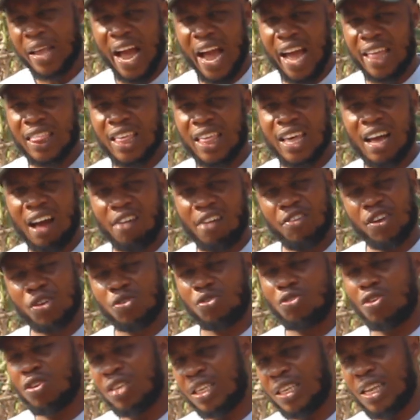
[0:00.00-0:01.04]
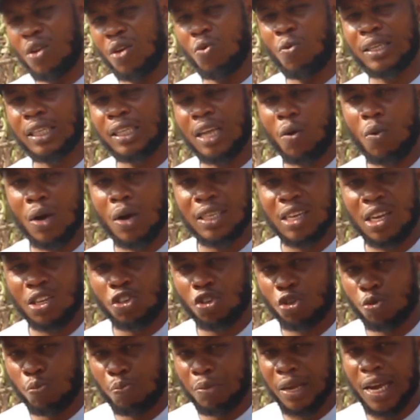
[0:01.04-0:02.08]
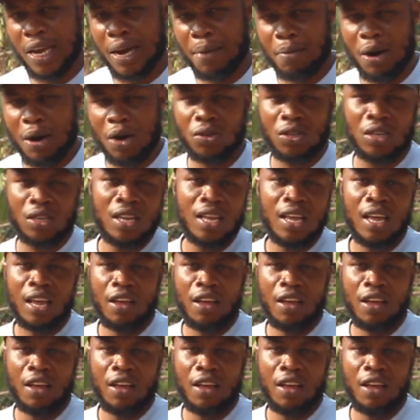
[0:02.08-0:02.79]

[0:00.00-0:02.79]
I think I've exhausted what I wanted to speak about.